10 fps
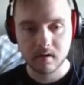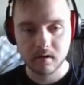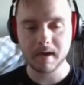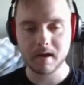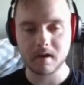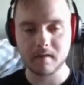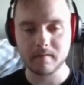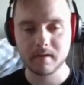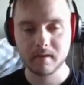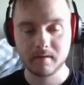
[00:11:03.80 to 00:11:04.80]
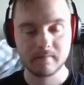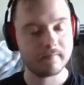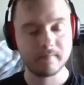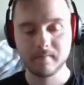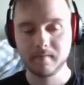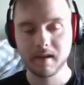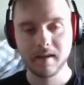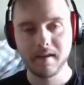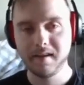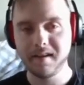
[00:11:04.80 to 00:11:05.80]
My head off.
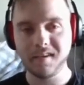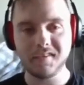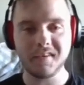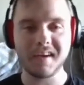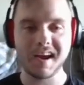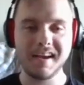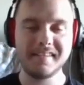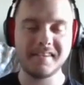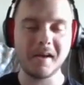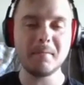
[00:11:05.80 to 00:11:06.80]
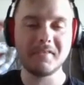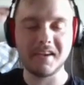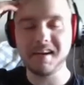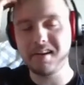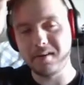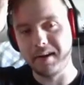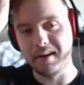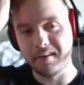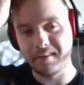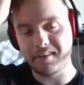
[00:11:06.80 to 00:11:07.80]
So guys, that was
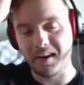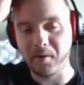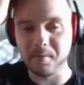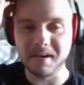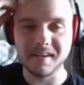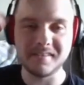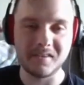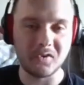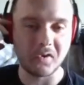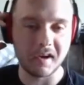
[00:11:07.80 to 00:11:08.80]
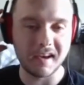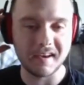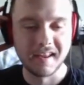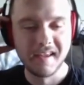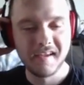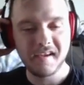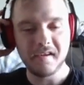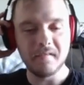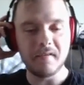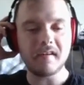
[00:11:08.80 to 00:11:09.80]
Incoherence. I hope you guys enjoyed it.
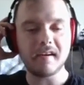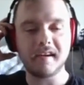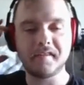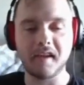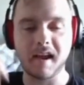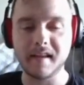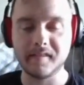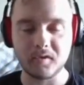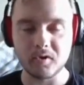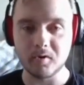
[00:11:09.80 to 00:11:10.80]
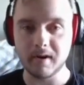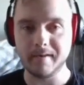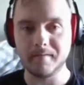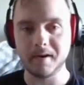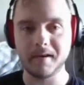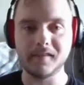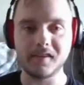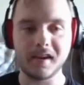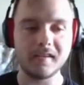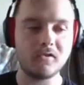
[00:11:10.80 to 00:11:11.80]
Very sad story, very
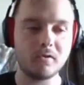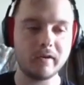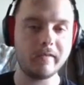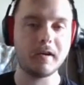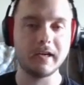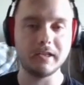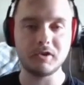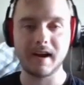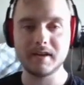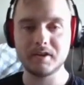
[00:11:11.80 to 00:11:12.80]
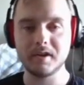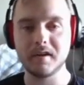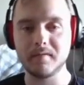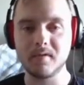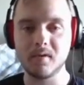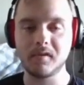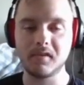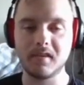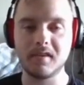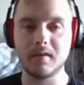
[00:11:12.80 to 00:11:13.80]
sad story, very tragic. Of
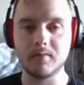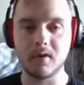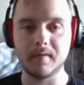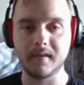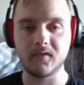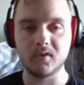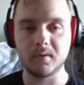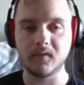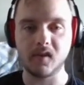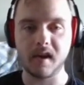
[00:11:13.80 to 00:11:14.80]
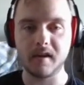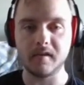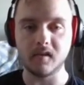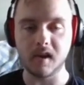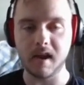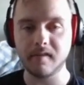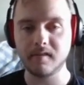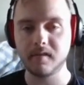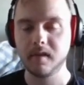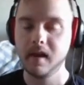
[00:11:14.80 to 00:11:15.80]
course, anything involving suicide or
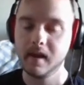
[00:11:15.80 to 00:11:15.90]
death,